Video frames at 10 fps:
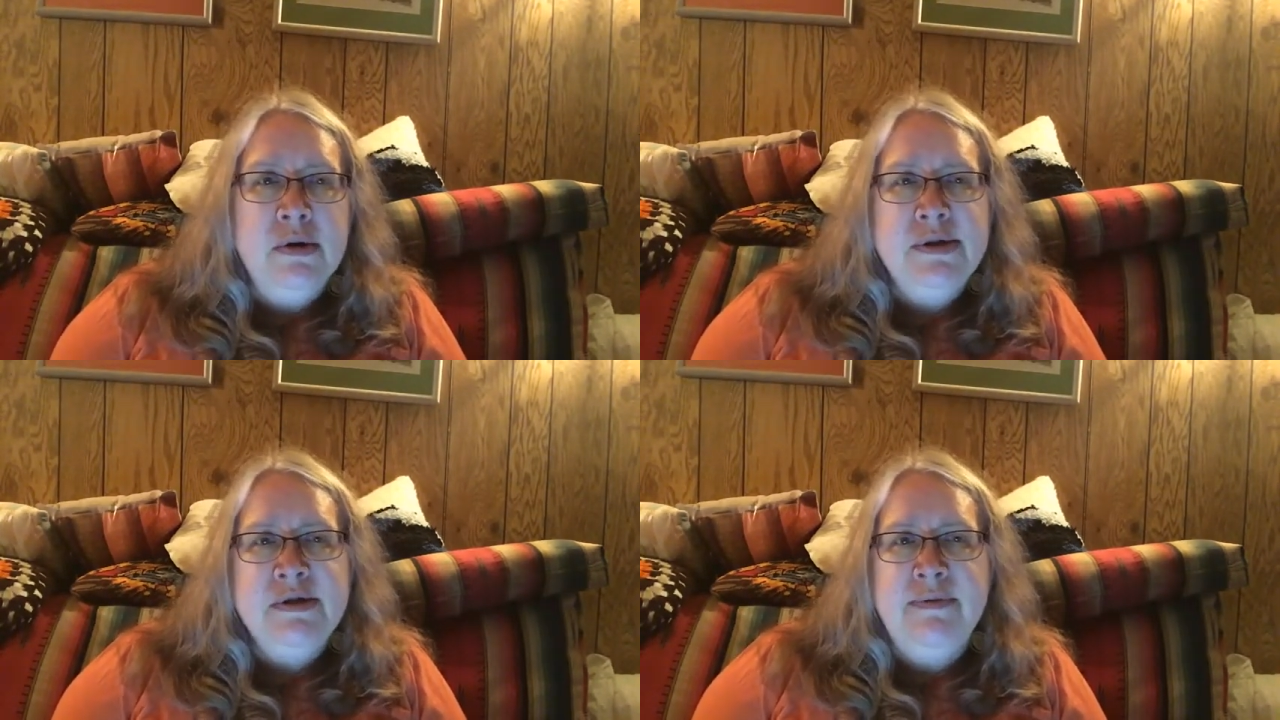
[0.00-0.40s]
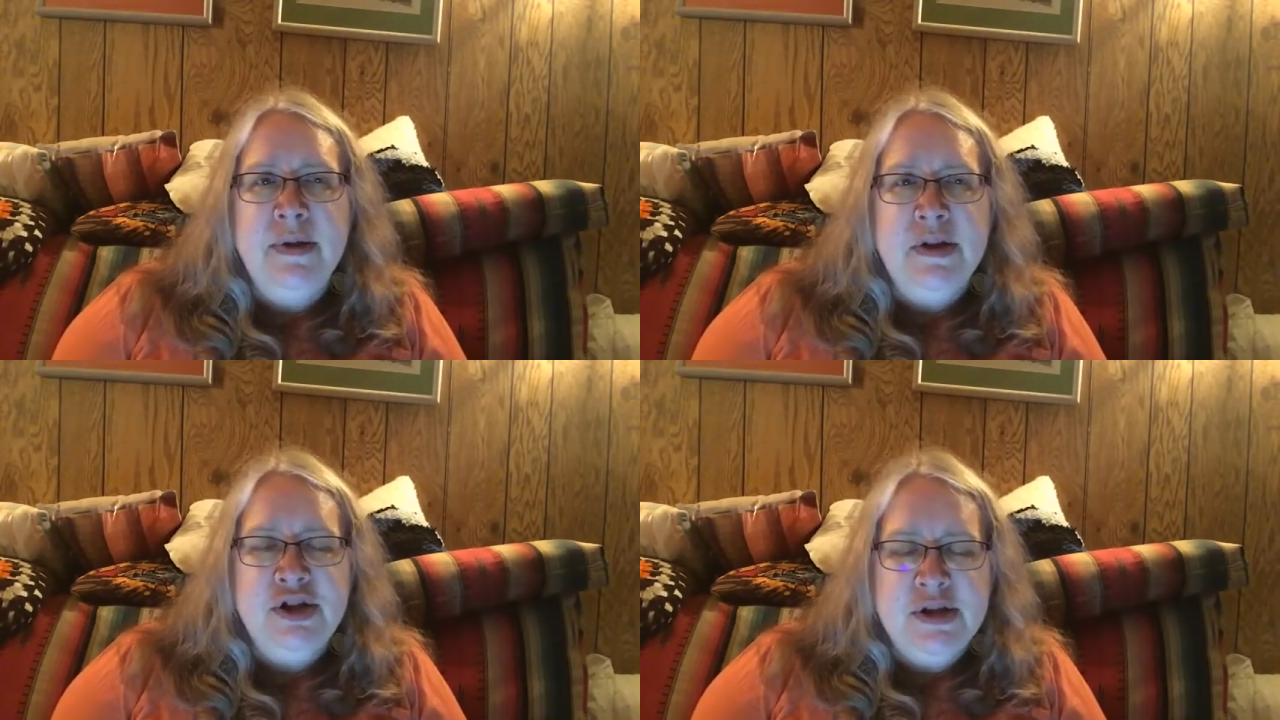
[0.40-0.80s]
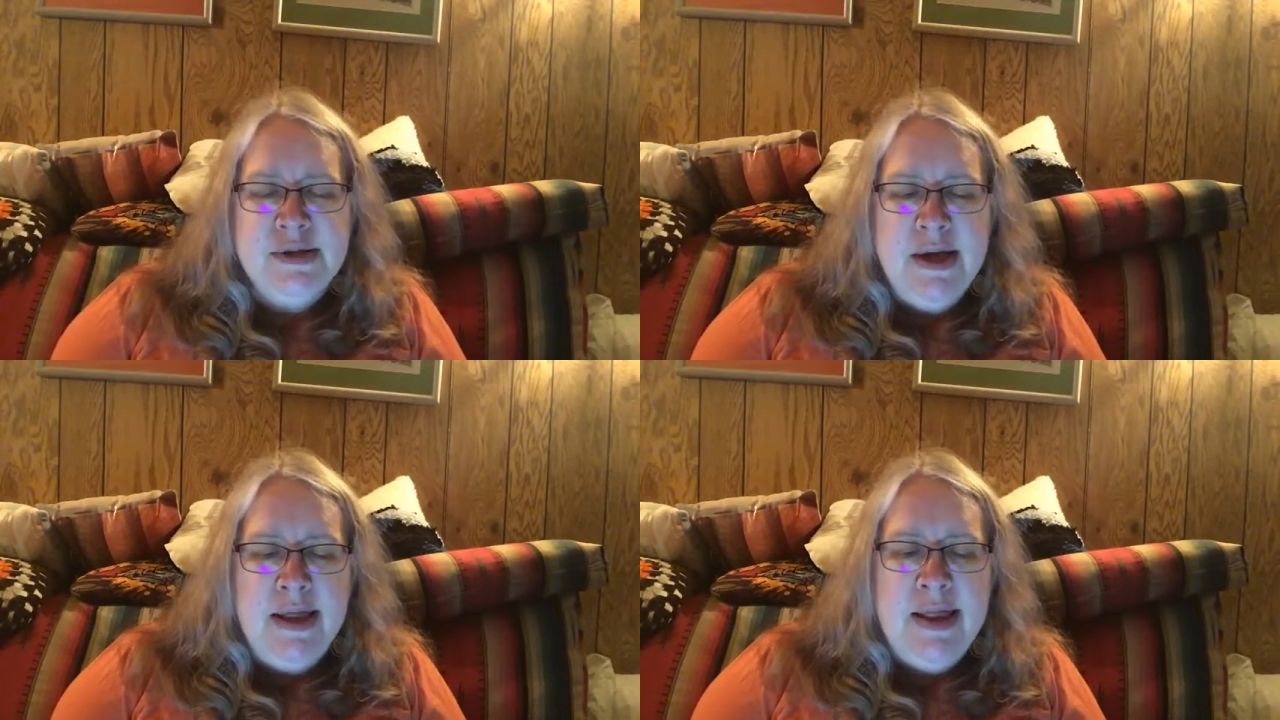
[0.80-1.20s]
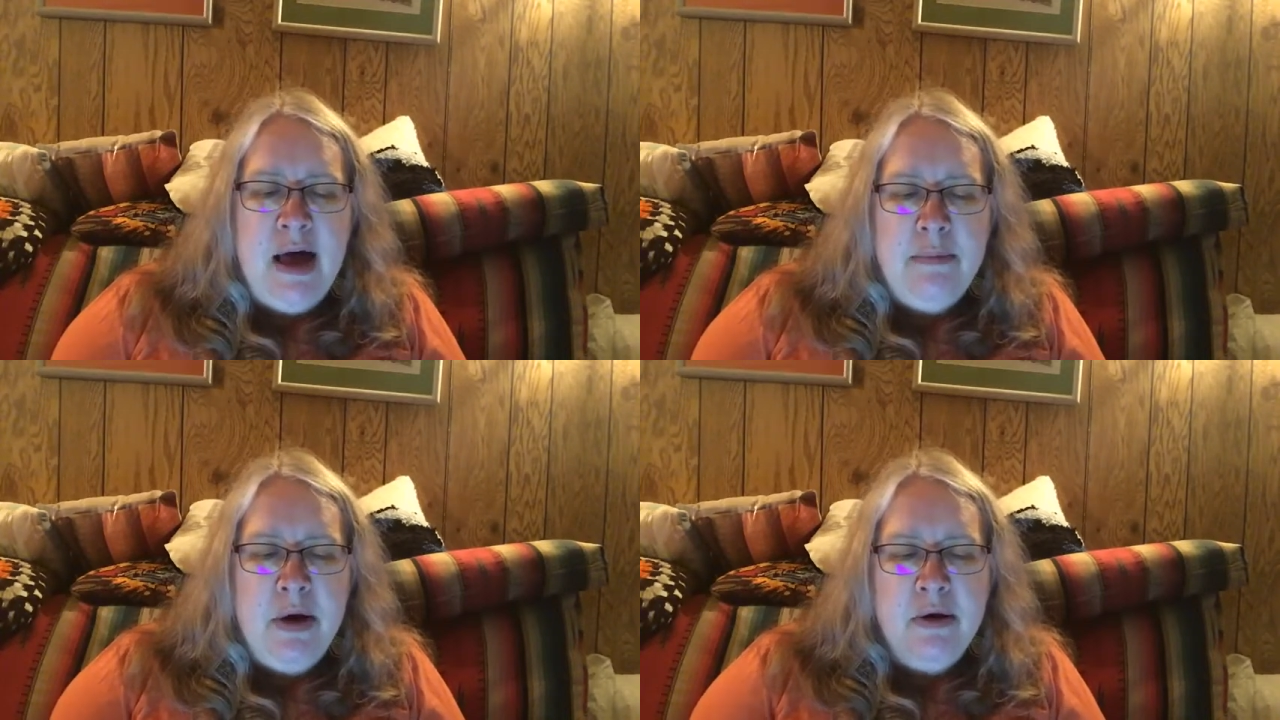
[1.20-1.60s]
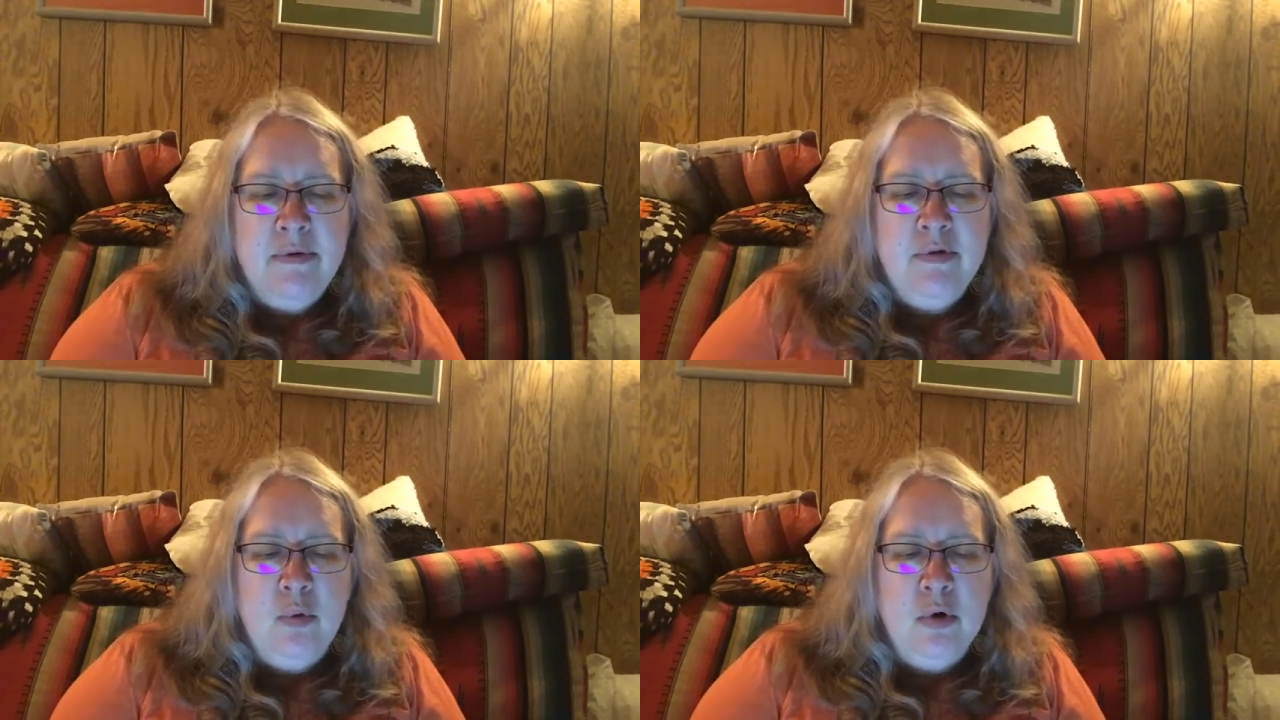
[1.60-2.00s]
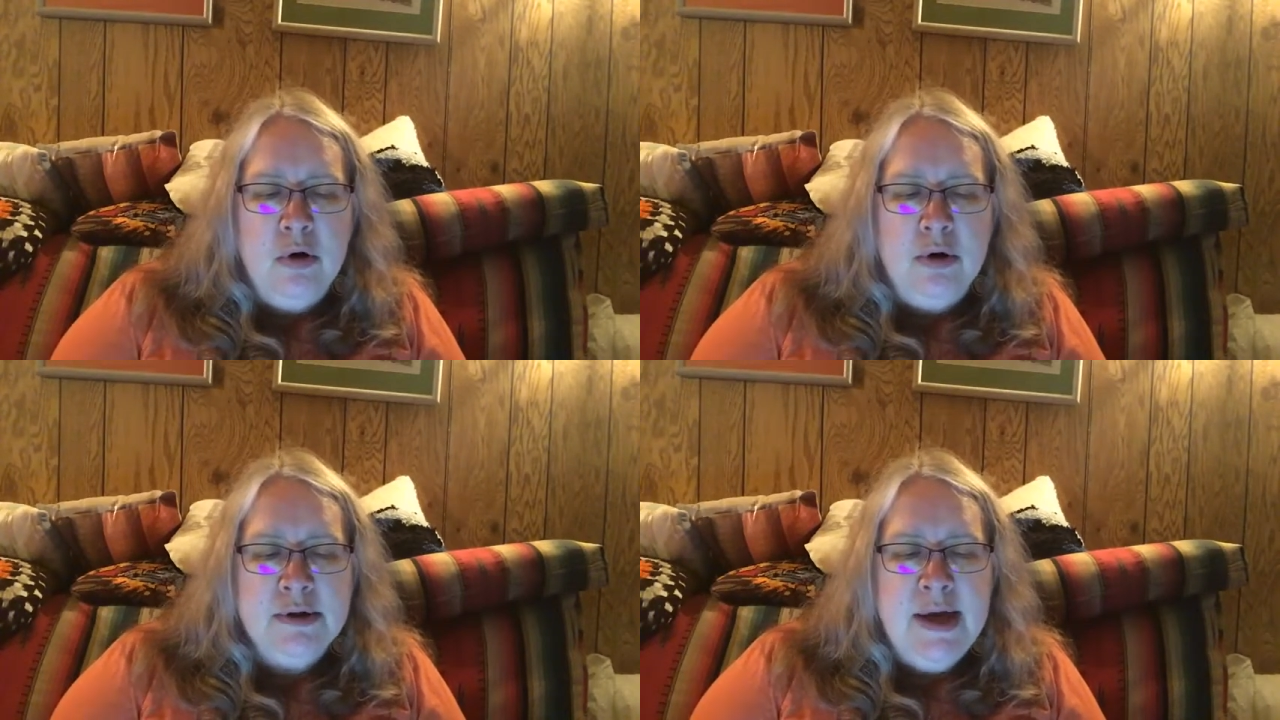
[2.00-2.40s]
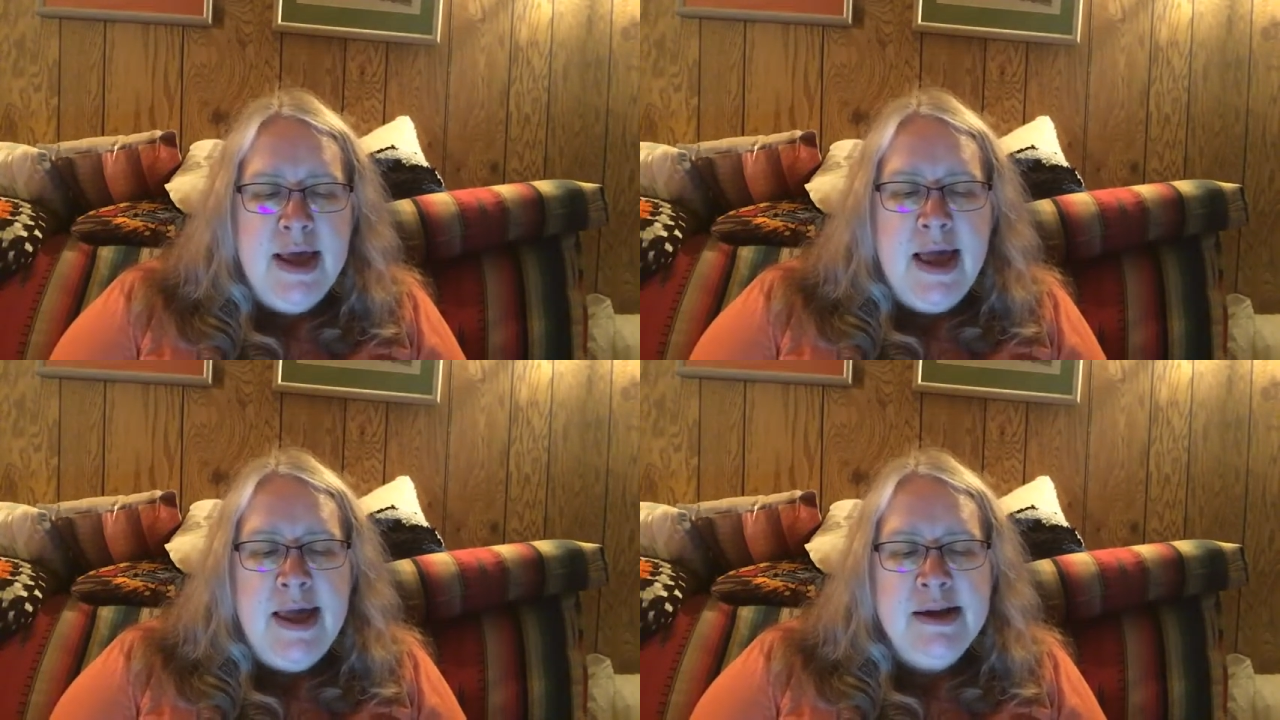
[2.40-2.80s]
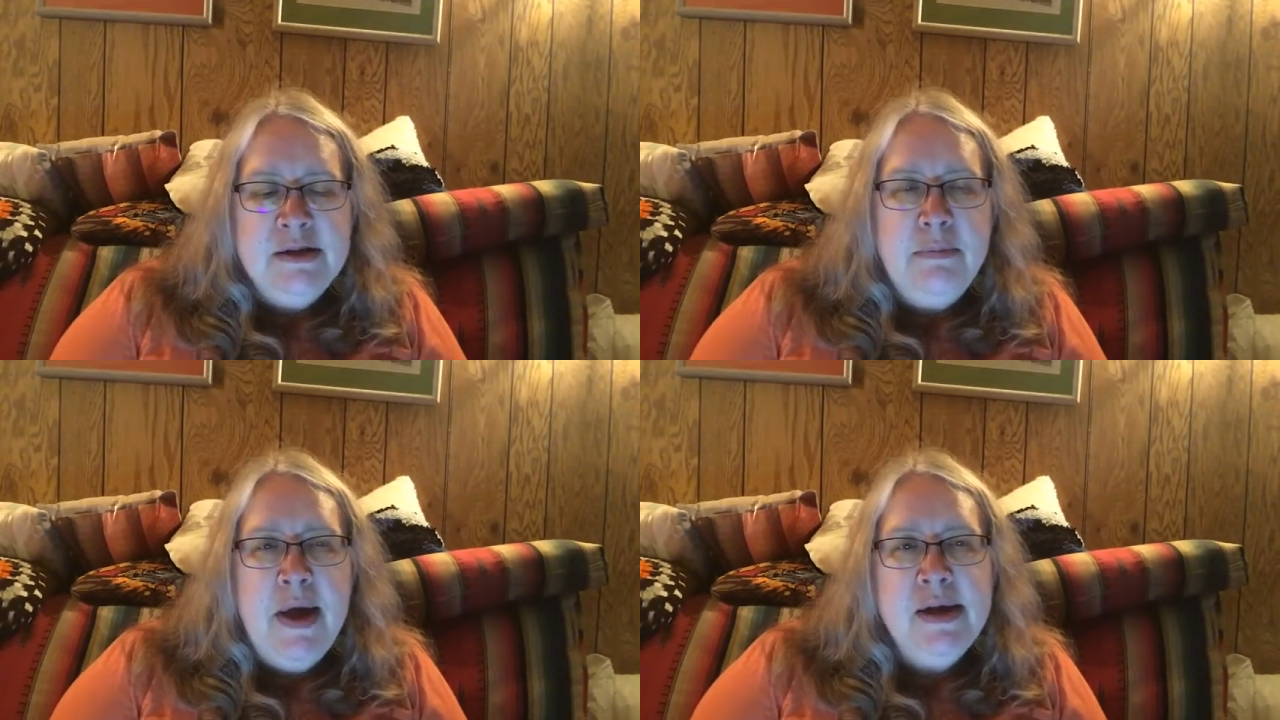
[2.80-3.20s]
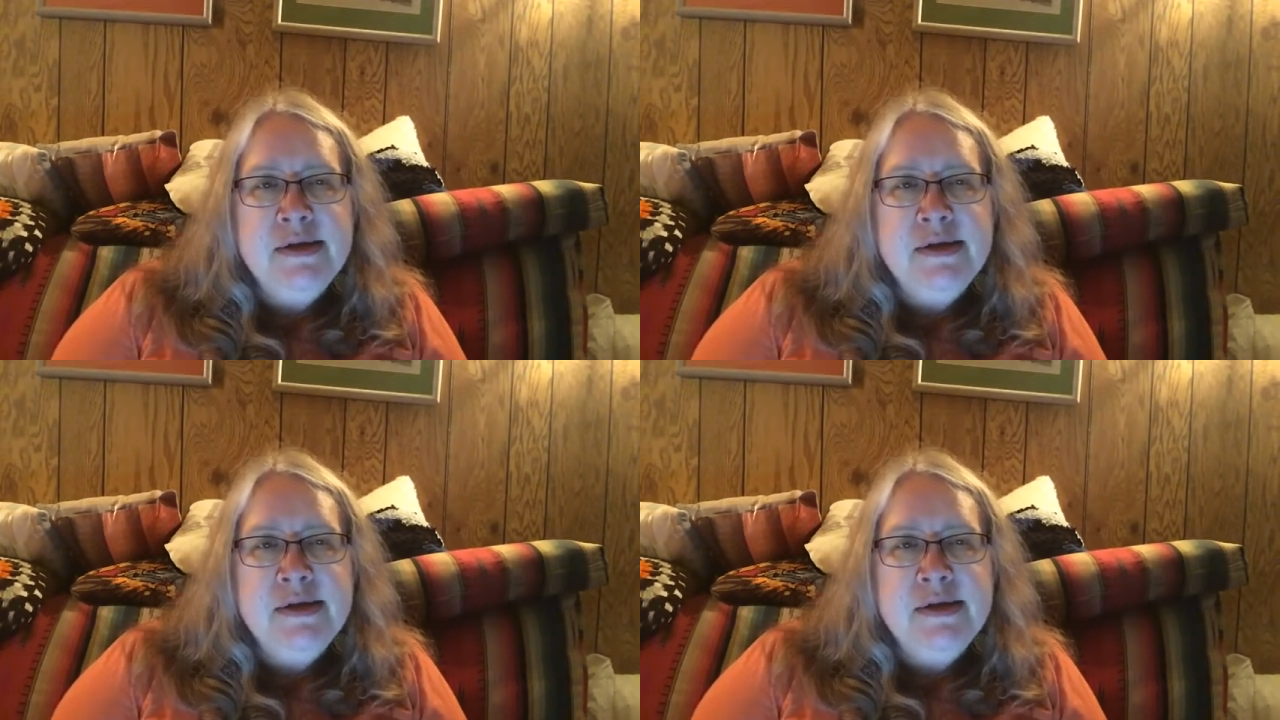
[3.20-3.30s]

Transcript: and it depends on water from the glacier above it